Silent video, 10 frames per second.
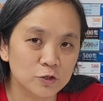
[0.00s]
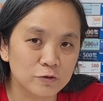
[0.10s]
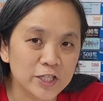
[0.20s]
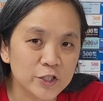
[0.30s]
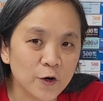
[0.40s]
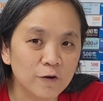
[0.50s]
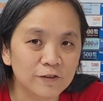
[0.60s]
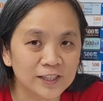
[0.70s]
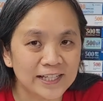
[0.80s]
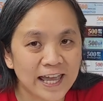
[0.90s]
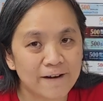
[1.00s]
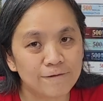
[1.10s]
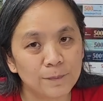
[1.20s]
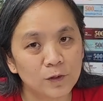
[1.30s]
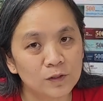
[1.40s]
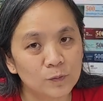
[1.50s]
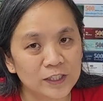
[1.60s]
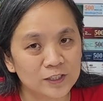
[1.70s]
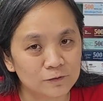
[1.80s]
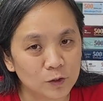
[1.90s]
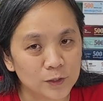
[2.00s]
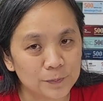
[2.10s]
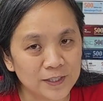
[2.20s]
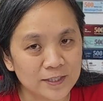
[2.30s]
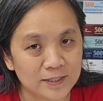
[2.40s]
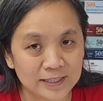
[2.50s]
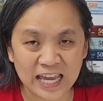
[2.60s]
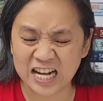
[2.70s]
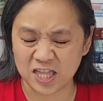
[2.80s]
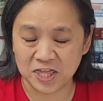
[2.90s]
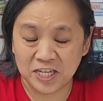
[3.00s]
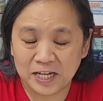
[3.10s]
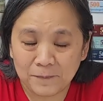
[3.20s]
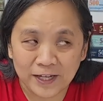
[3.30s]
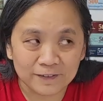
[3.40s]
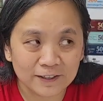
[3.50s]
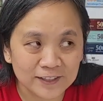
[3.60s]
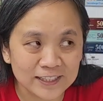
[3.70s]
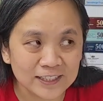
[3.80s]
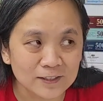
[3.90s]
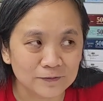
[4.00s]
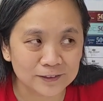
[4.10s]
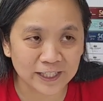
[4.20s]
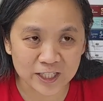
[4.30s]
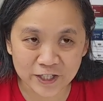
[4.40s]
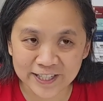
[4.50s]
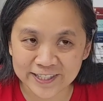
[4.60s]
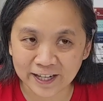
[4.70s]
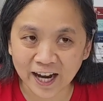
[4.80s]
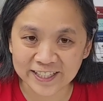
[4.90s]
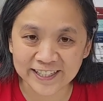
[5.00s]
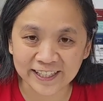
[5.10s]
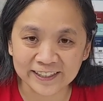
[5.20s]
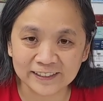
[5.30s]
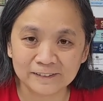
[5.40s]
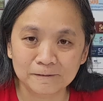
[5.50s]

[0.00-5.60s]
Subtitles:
to reach over and flip over one of the robot's pieces, and I think I may have given the engineers a heart attack.